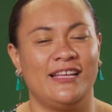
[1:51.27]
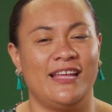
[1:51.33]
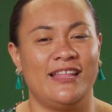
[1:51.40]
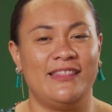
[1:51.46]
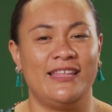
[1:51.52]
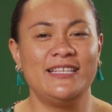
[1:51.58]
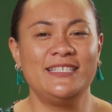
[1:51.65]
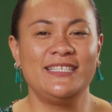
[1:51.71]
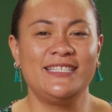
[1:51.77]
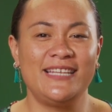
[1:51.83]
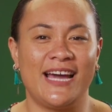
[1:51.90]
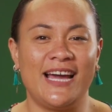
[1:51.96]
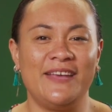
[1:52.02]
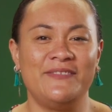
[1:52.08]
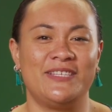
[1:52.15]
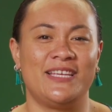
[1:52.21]
This
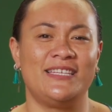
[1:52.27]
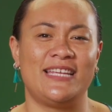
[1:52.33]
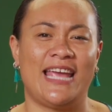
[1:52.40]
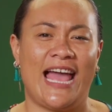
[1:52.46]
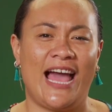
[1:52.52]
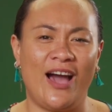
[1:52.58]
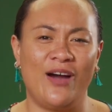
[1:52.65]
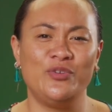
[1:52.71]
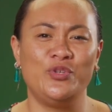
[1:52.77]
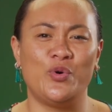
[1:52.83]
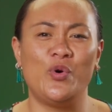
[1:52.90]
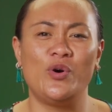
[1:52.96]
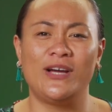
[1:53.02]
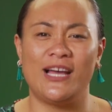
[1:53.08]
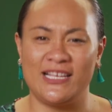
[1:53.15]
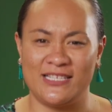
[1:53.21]
dives into how
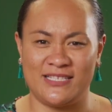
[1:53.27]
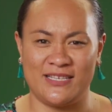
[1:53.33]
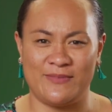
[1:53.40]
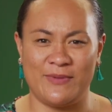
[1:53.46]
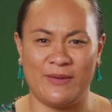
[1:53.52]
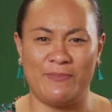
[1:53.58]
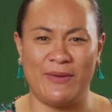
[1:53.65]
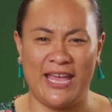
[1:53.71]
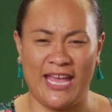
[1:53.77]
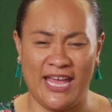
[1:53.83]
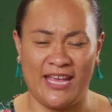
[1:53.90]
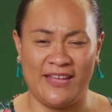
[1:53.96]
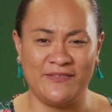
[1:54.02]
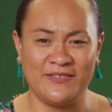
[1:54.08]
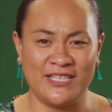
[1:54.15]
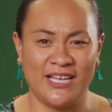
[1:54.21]
your customer
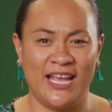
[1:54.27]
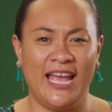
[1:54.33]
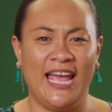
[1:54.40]
behaves